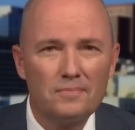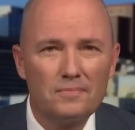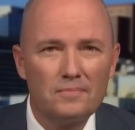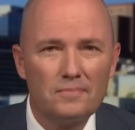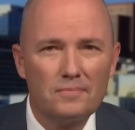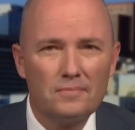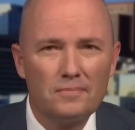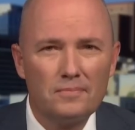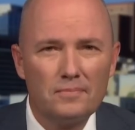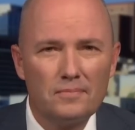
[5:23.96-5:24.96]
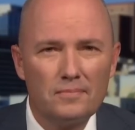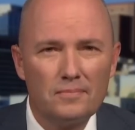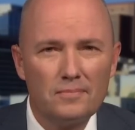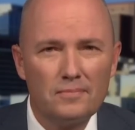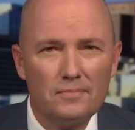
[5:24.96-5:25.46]

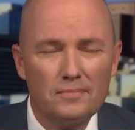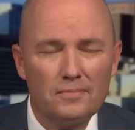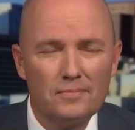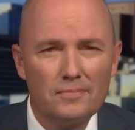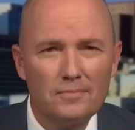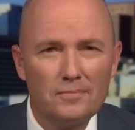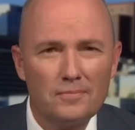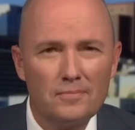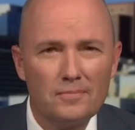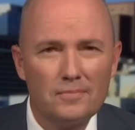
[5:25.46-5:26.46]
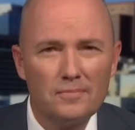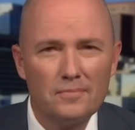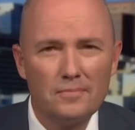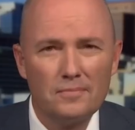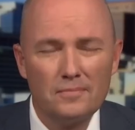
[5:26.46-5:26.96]

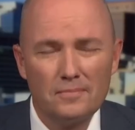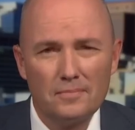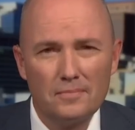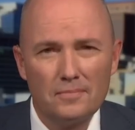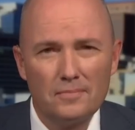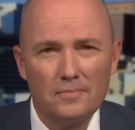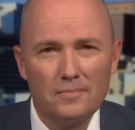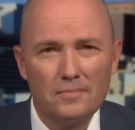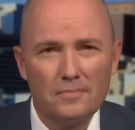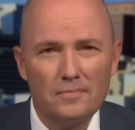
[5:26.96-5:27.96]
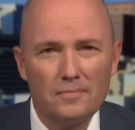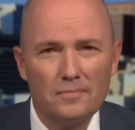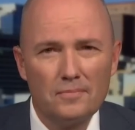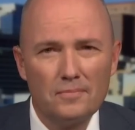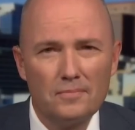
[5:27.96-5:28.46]

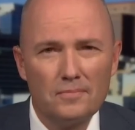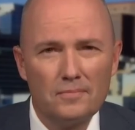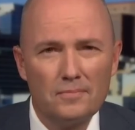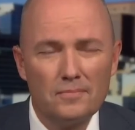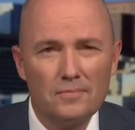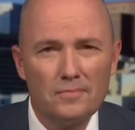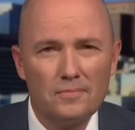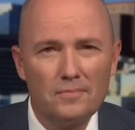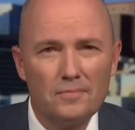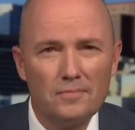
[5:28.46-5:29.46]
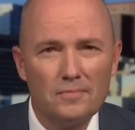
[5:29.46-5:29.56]
This person isn't speaking.